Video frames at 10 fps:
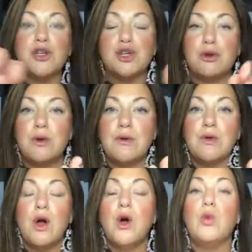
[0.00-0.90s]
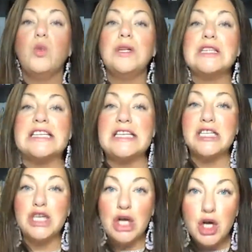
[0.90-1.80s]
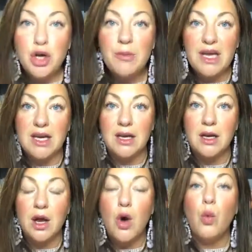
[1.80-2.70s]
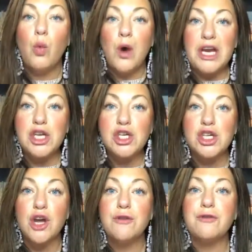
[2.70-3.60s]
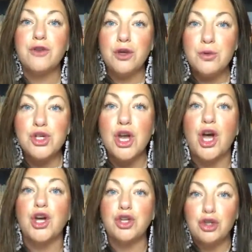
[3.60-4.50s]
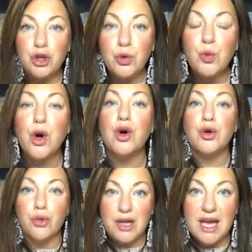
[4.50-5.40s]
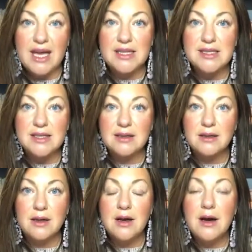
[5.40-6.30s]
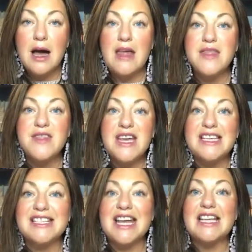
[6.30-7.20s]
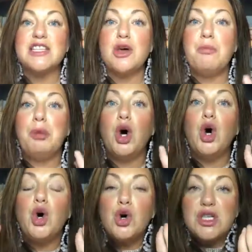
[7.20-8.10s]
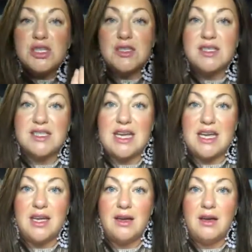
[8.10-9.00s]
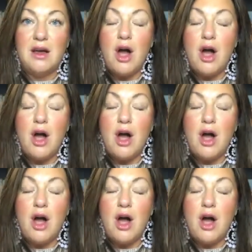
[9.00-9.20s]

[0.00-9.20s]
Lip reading: of the truth, will determine which future you create. And this is the potency